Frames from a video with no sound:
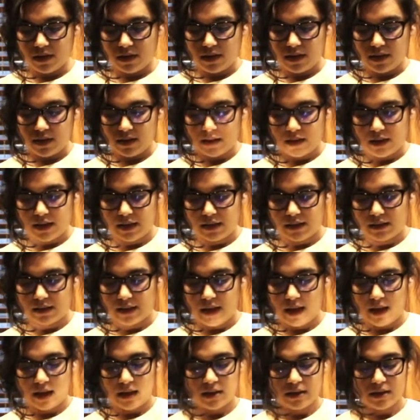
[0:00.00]
and letting
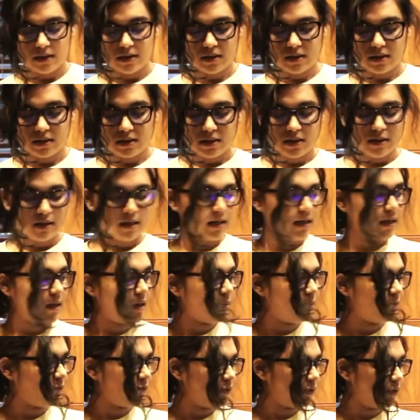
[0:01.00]
that heat
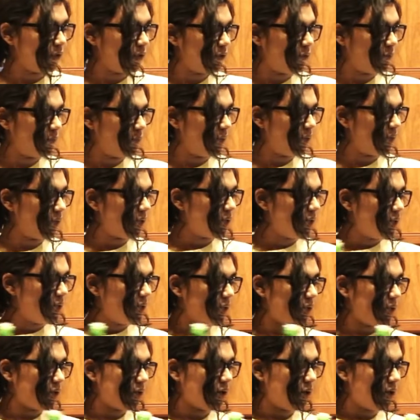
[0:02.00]
up for a little bit.
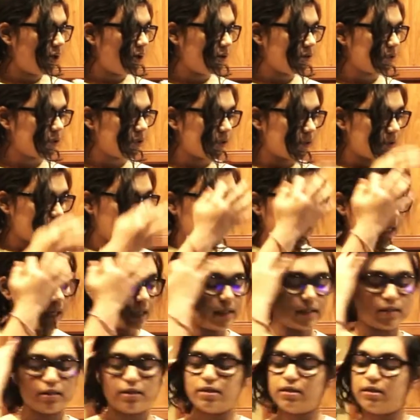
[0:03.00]
It also
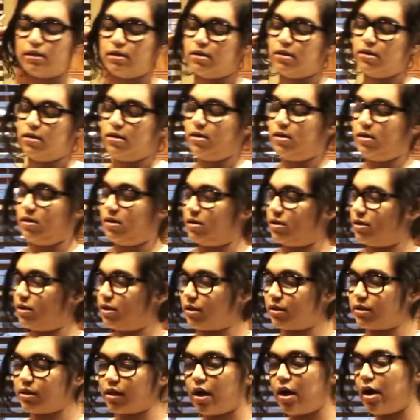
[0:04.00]
says
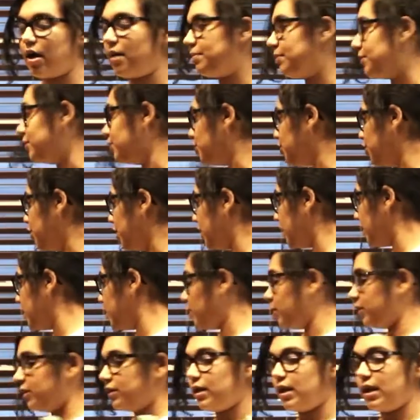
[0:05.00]
to top the
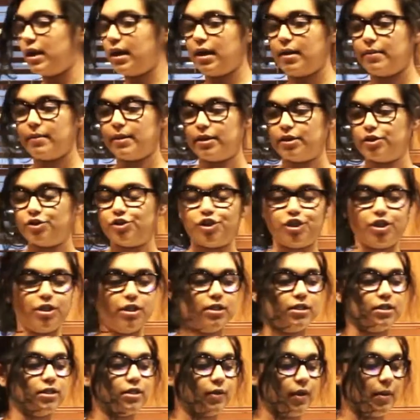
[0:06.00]
chicken with the ham and the
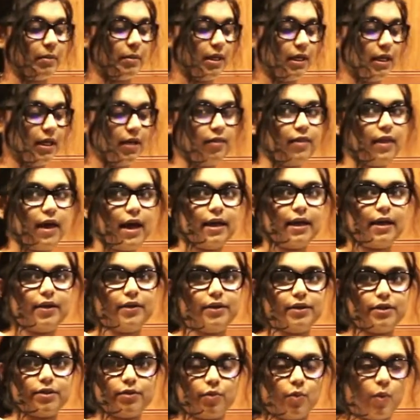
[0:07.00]
cheese, so I'm going to get that
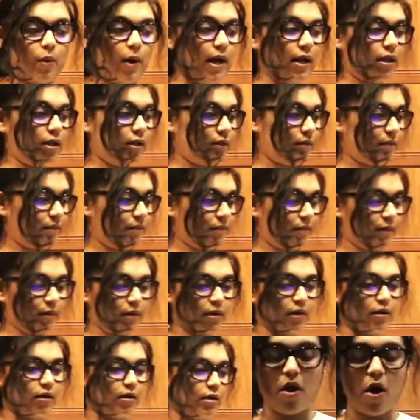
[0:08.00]
out as well.
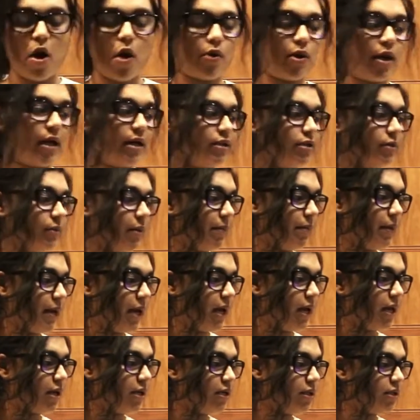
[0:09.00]
Okay, so my
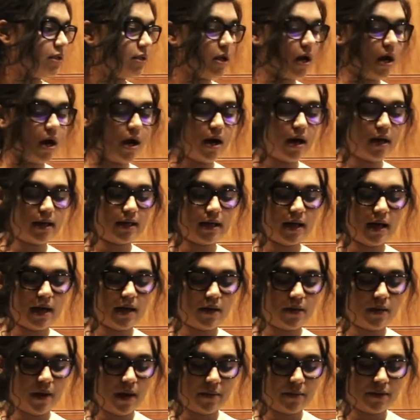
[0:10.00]
pan is hot
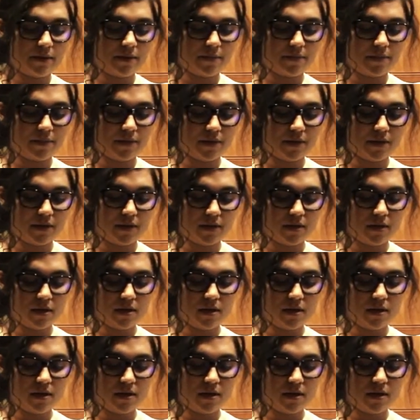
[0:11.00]
now. I'm going to put